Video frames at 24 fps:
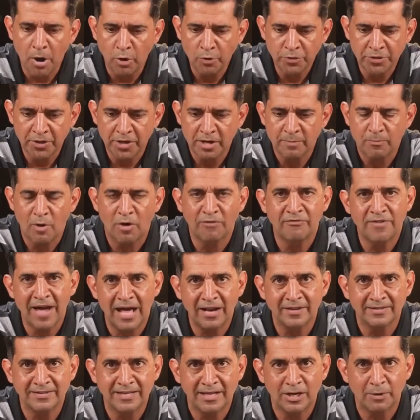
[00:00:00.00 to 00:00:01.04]
Both of them are
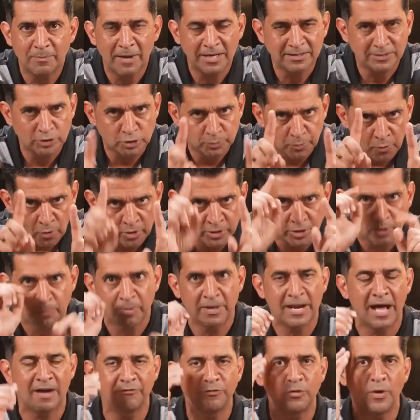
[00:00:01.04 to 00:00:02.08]
validated by this point here.
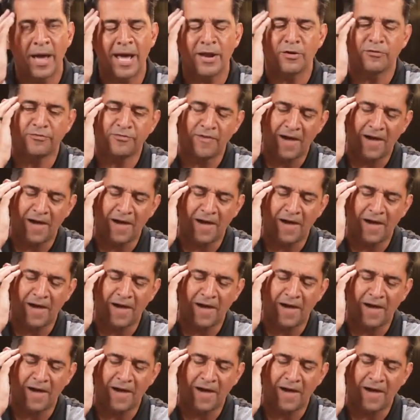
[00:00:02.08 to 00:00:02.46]
But now, if you had a